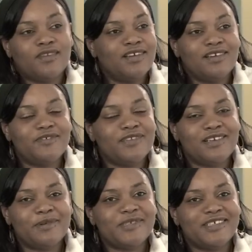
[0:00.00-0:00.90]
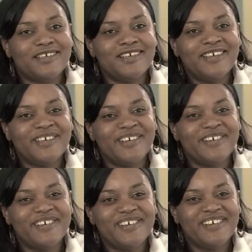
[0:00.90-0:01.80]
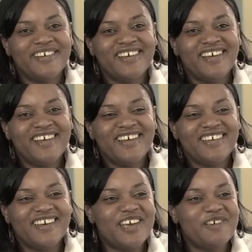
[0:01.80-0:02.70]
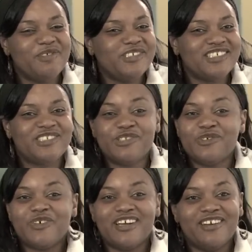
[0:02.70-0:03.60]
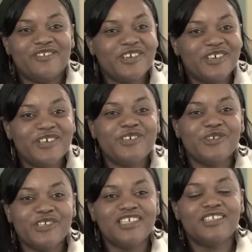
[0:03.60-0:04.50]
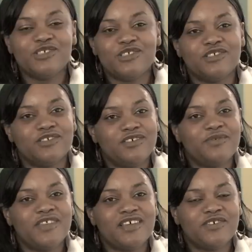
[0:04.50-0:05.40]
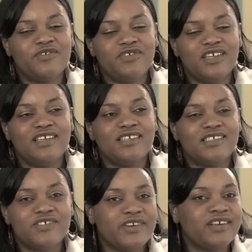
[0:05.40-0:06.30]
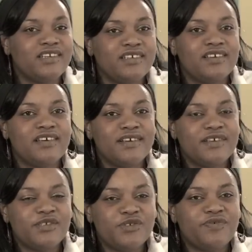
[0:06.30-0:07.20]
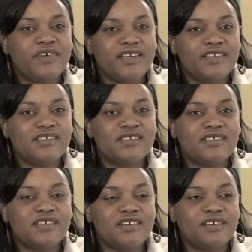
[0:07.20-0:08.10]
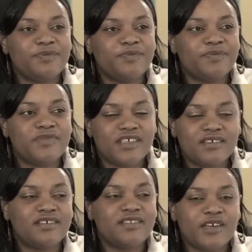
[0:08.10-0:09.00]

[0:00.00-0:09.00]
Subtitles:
I love the labs here. You're able just to do whatever you need to do without really struggling to find the